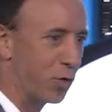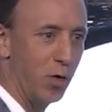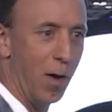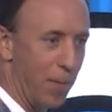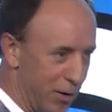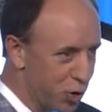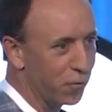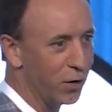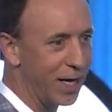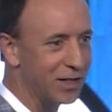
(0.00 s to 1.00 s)
through a bunch
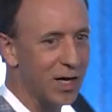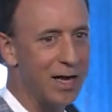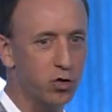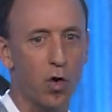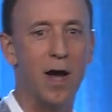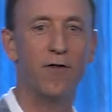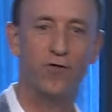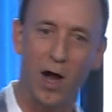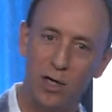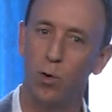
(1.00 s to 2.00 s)
of links and try to
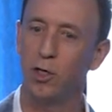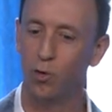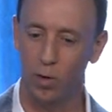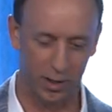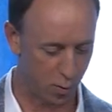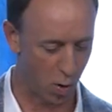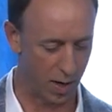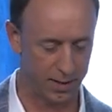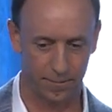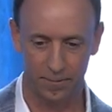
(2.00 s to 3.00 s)
find what you really want.